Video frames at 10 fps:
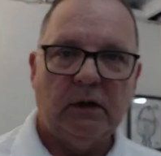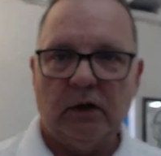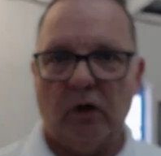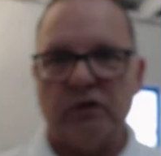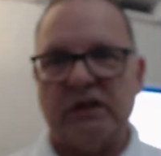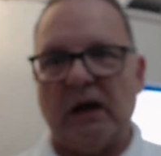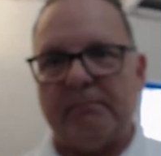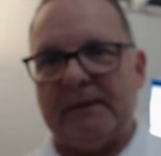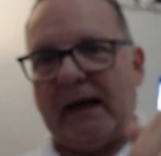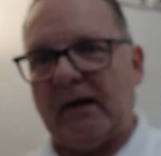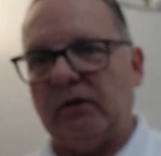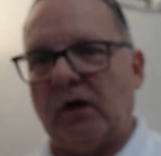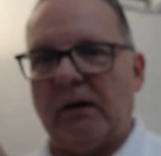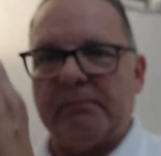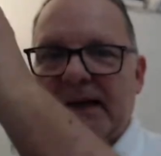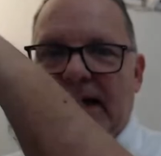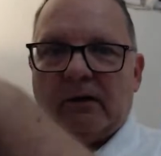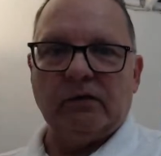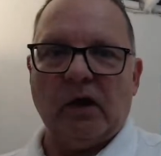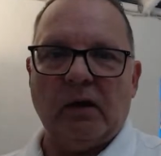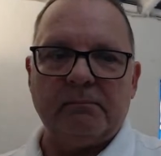Goes up, down, up, down,